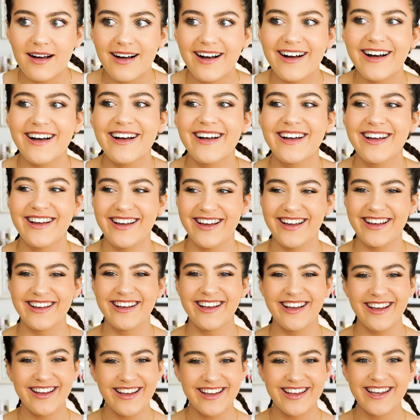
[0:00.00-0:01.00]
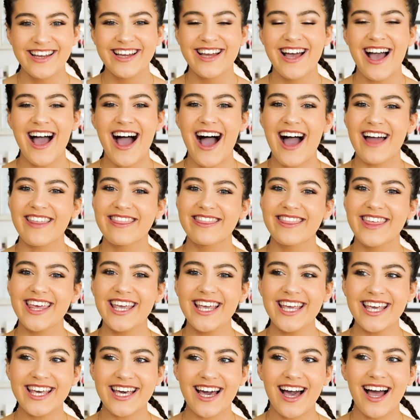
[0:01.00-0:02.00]
I
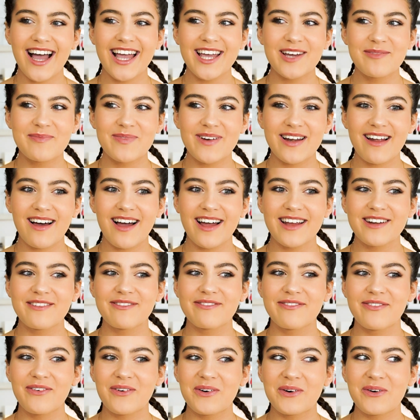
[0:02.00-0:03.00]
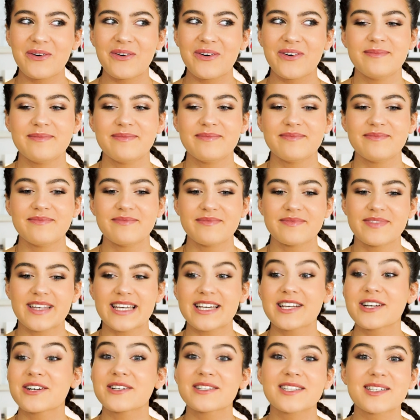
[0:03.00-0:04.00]
think I applied for
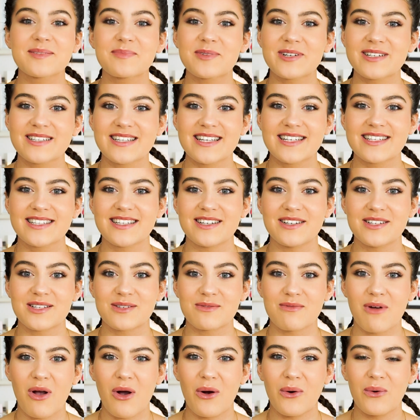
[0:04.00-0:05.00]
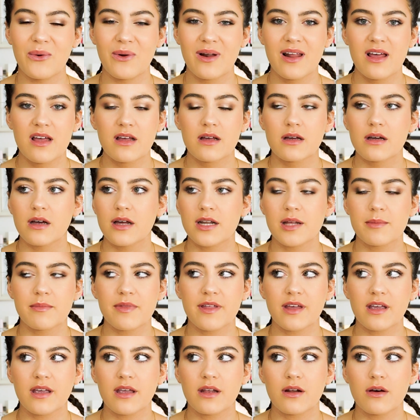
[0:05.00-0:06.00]
the customer assistance role. And I'm
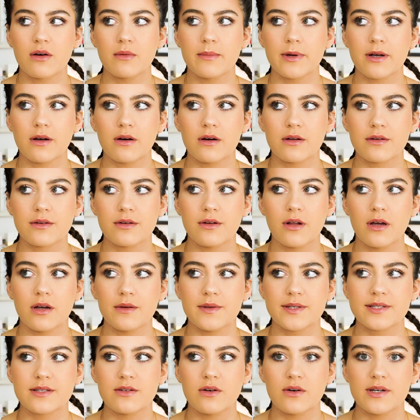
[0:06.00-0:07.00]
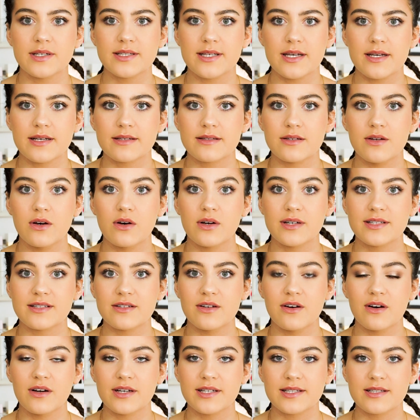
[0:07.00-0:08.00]
thinking, oh my god, no, it's not, is it? It's not, it's
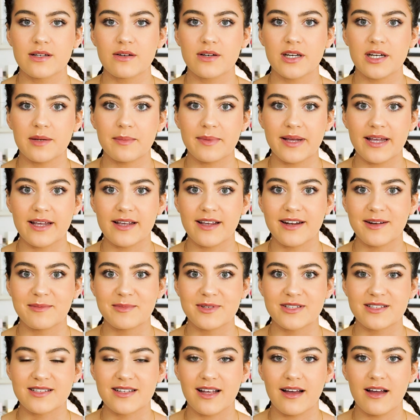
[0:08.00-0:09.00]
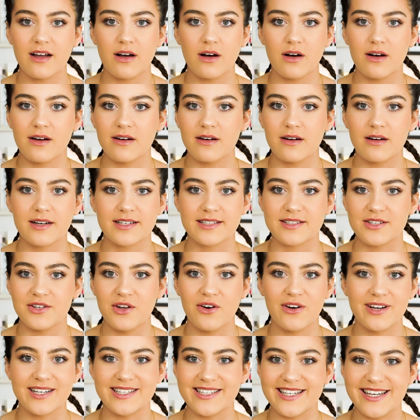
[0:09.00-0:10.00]
not. He's looking at me and I'm just like, oh, it's
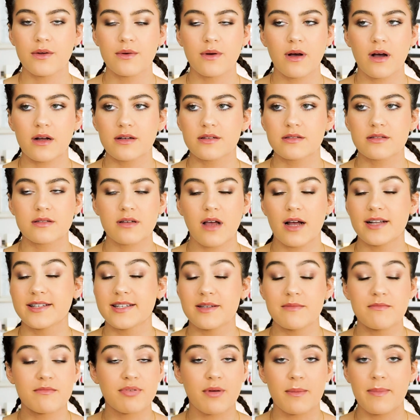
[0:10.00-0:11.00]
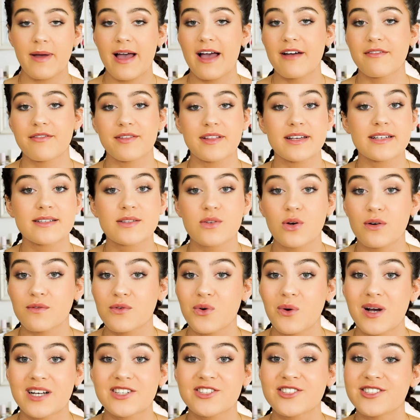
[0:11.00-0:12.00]
not, is it? I didn't prepare for these sort of
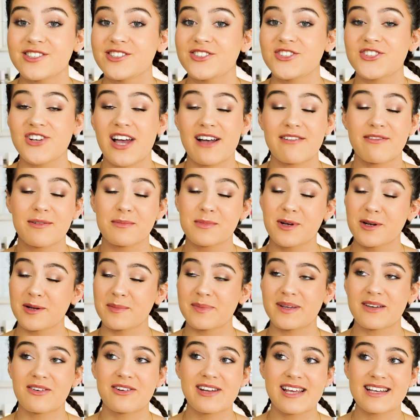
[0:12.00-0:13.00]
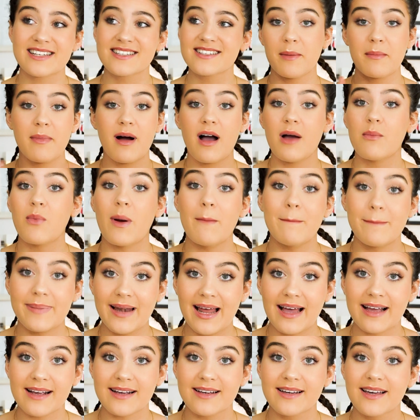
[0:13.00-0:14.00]
questions, Jeff, I'm going to be honest. My mind went
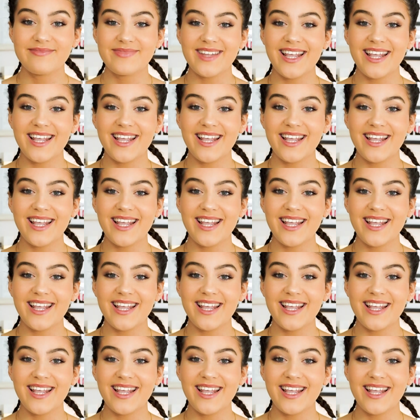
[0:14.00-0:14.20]
blank.